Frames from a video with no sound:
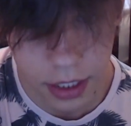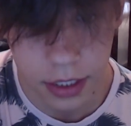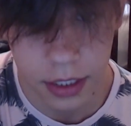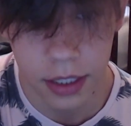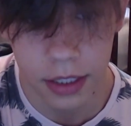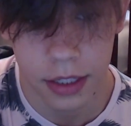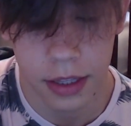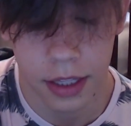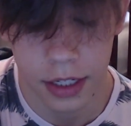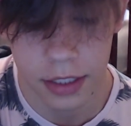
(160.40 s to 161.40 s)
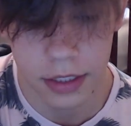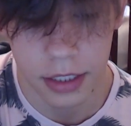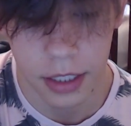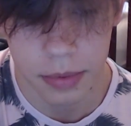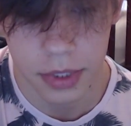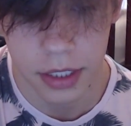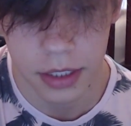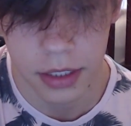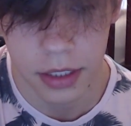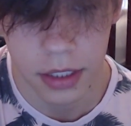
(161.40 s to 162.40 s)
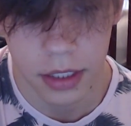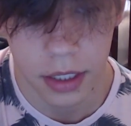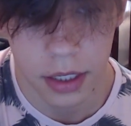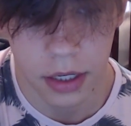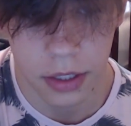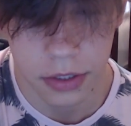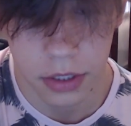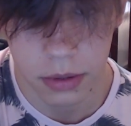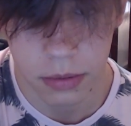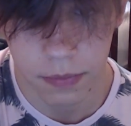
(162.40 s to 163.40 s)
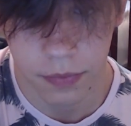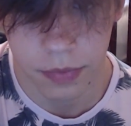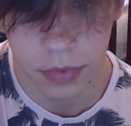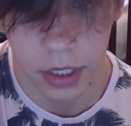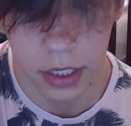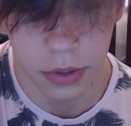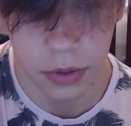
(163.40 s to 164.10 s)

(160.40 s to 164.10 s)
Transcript: yeah, that is the update. Also, uh, new